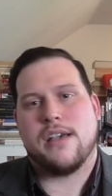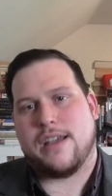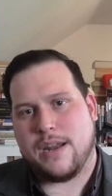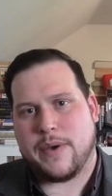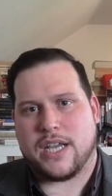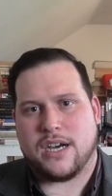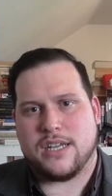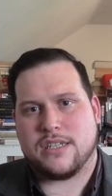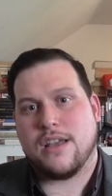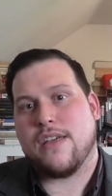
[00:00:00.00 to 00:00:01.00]
Anyway,
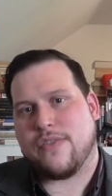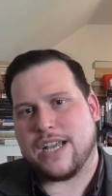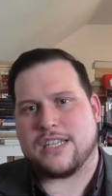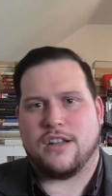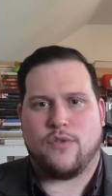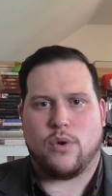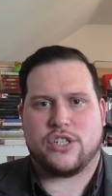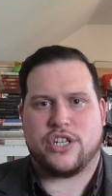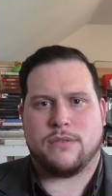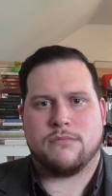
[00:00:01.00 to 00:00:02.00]
guys, thanks a lot for
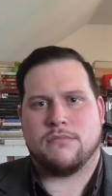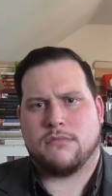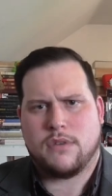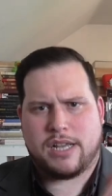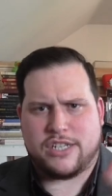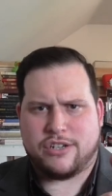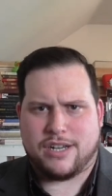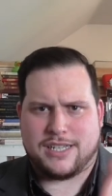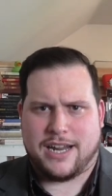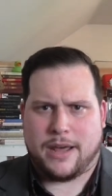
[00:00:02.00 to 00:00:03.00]
watching. I'll catch you
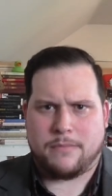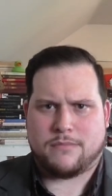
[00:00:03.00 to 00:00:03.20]
guys later.